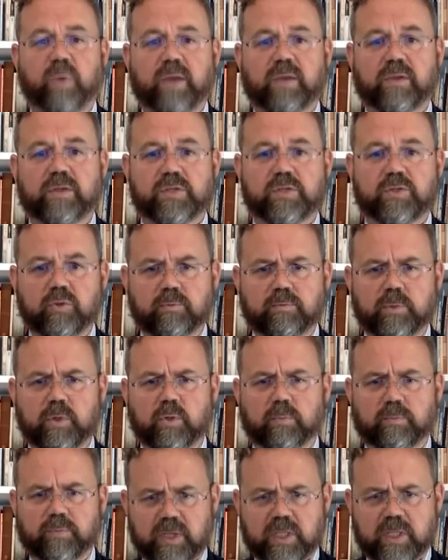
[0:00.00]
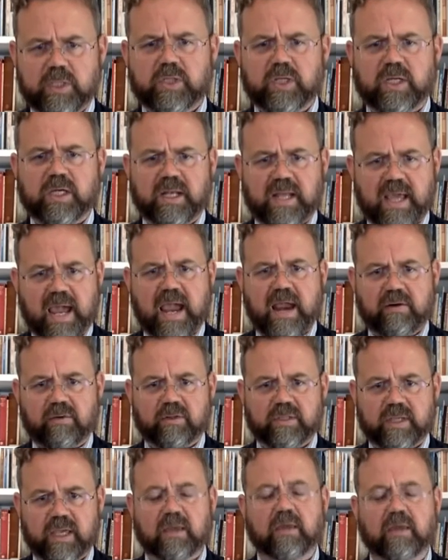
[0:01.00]
well as through you know preaching and
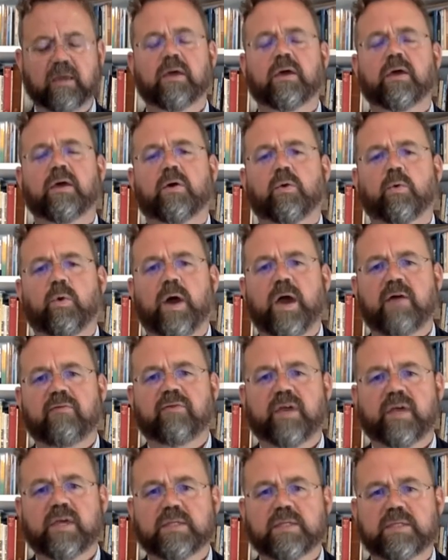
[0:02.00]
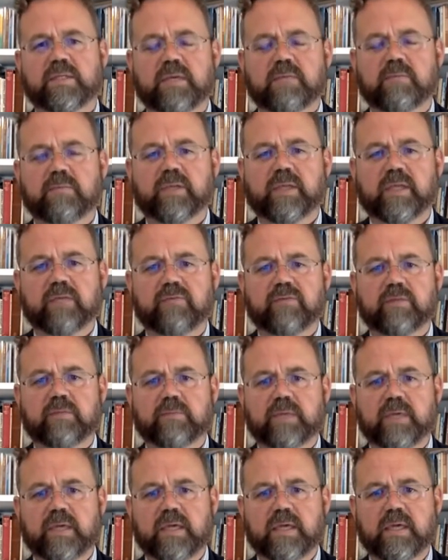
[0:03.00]
heralding whatever it is they believe to
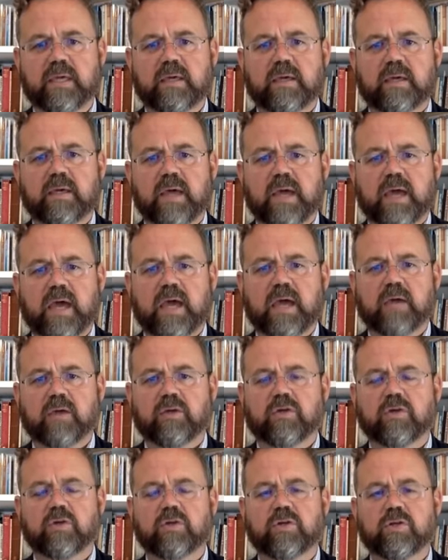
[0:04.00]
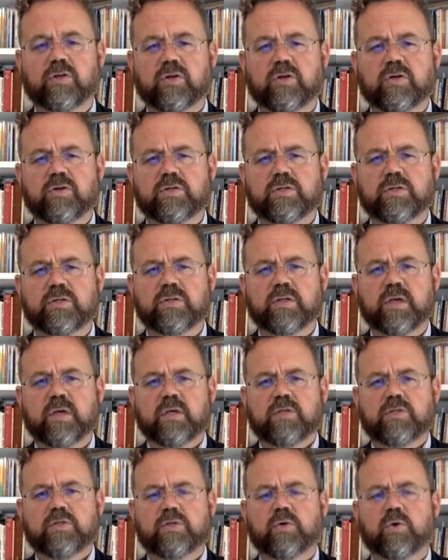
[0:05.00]
be uh, good news.
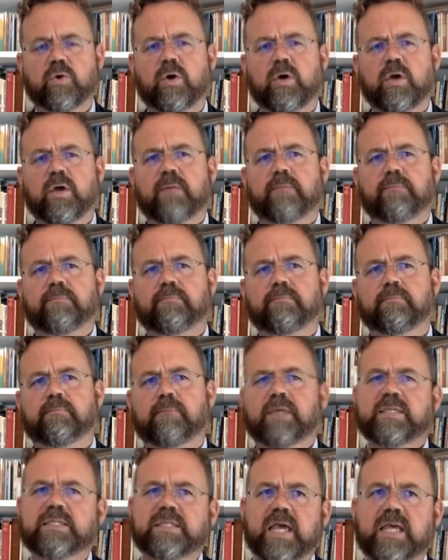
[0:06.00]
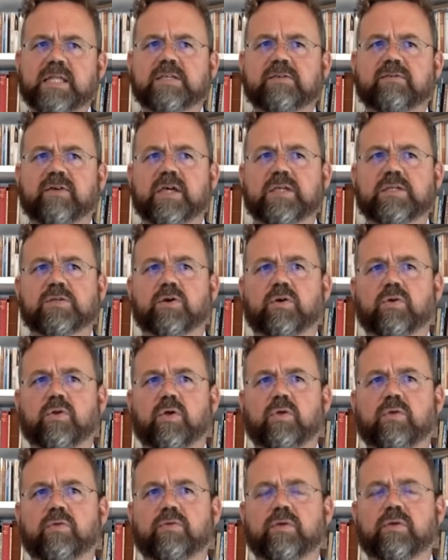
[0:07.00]
So my sense of it is
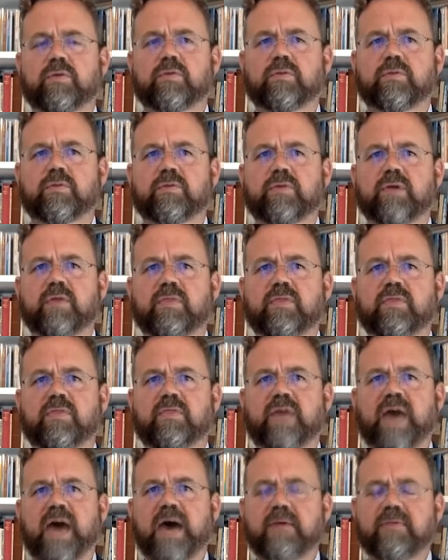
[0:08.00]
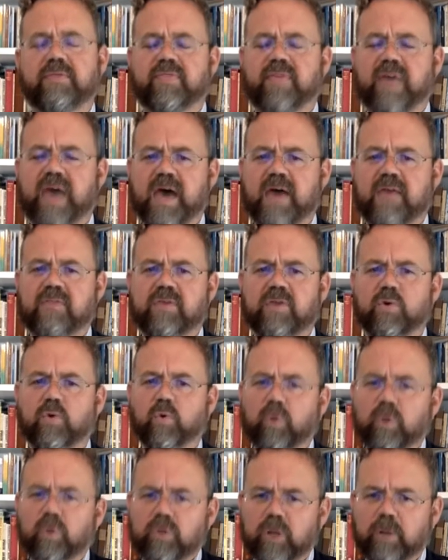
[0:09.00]
that, that that the
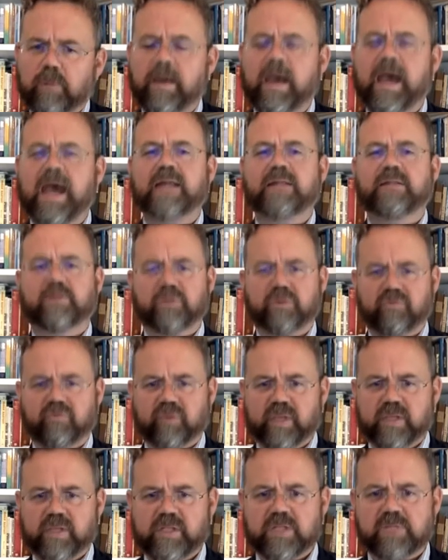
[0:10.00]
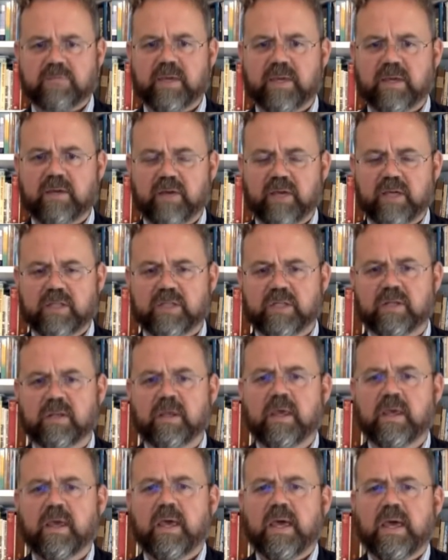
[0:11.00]
older pattern of religious migration
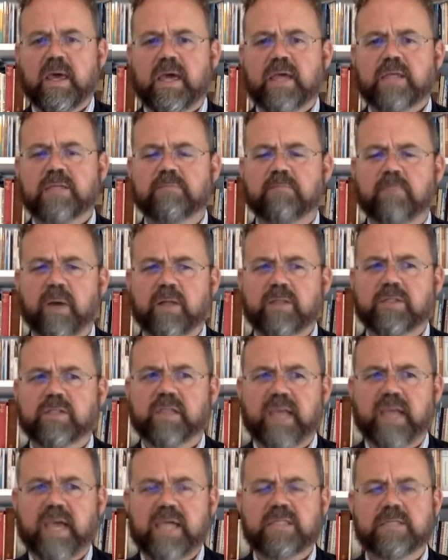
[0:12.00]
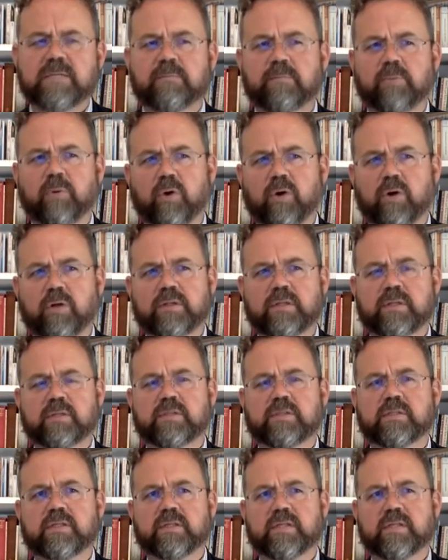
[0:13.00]
is much less important to